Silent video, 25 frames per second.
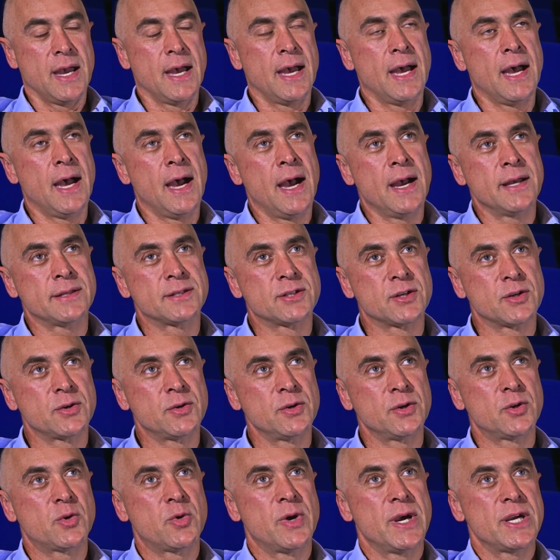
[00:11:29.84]
Uh, it's a
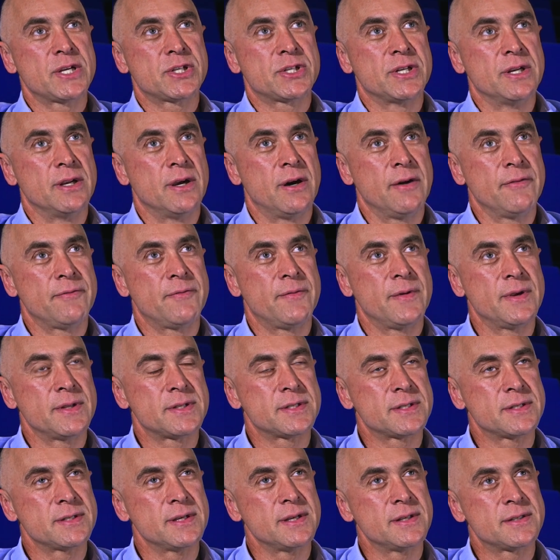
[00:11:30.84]
good question. I've,
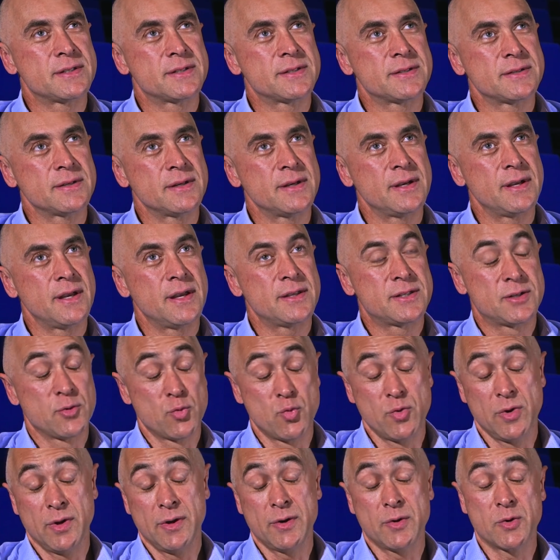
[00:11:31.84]
it's, it's, it's a
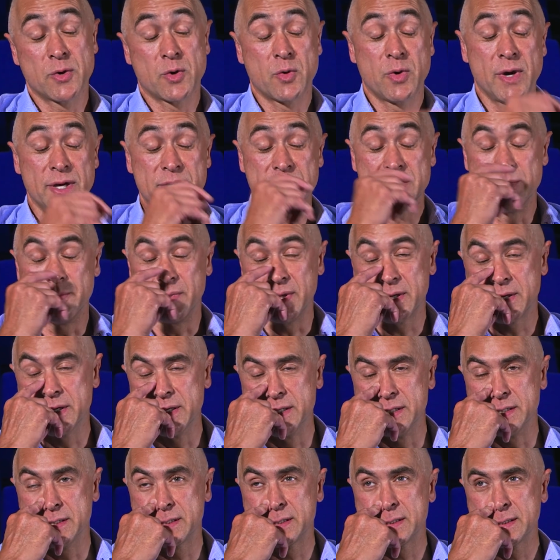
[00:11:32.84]
really good question
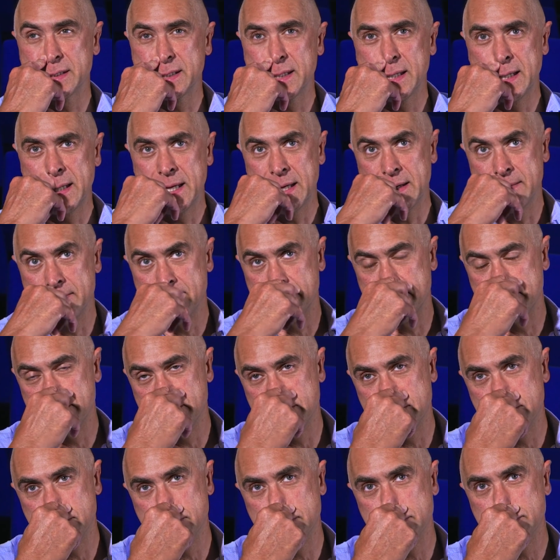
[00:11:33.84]
because um,
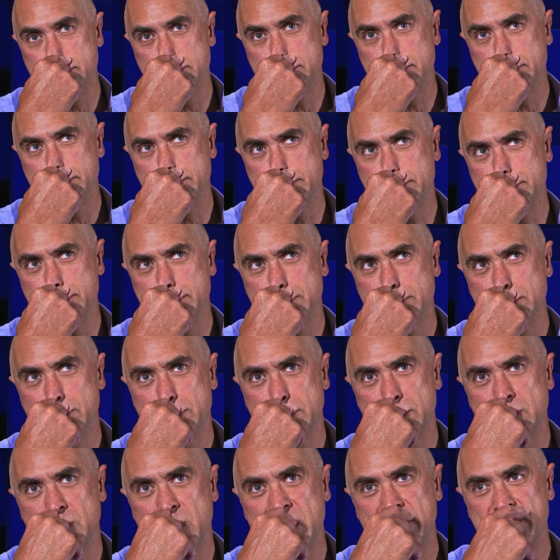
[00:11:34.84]

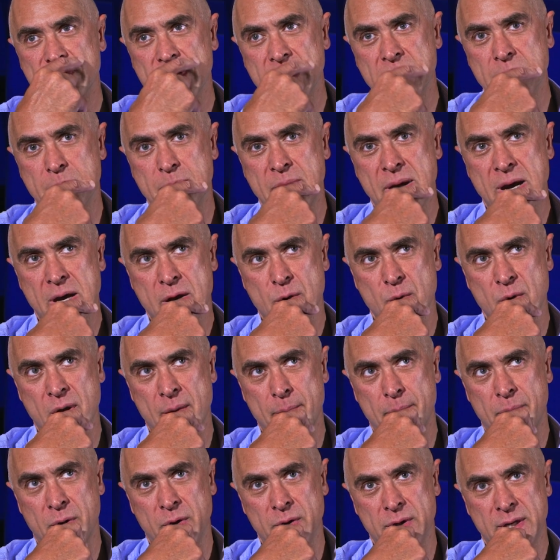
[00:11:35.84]
we've done a Puka
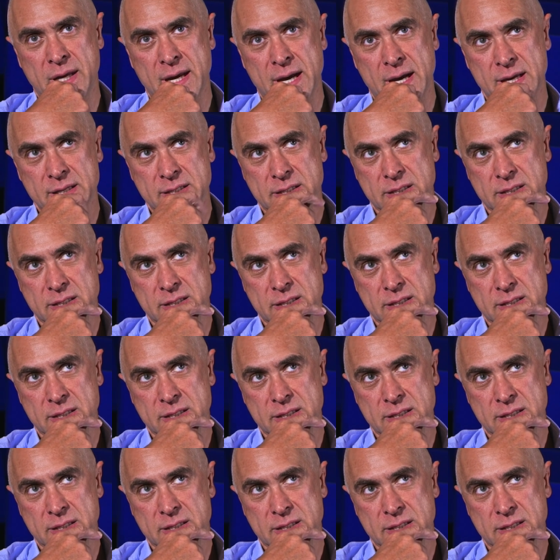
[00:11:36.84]
Up podcast